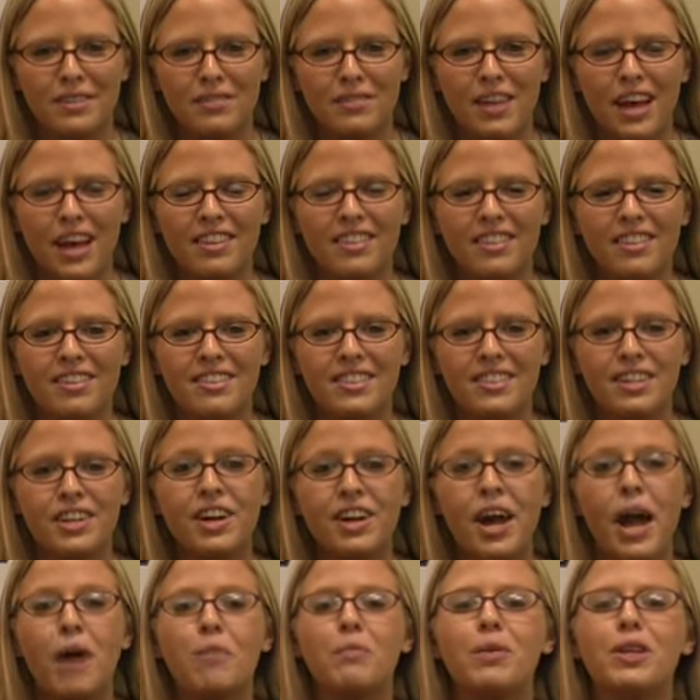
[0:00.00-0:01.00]
of luck this
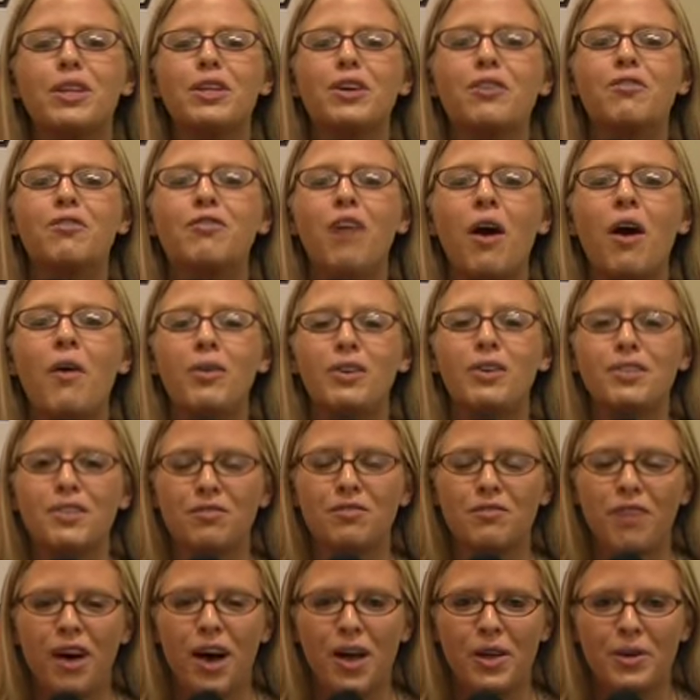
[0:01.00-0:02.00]
year, and we look forward
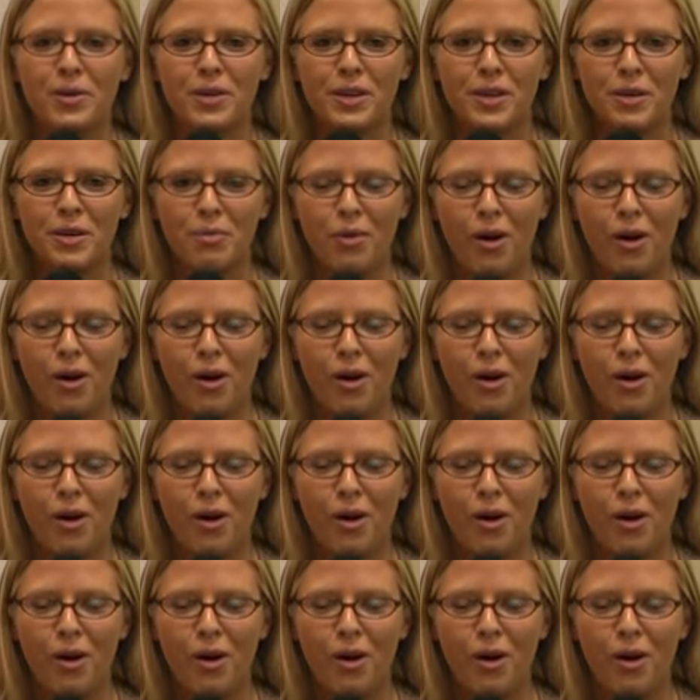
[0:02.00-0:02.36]
to following your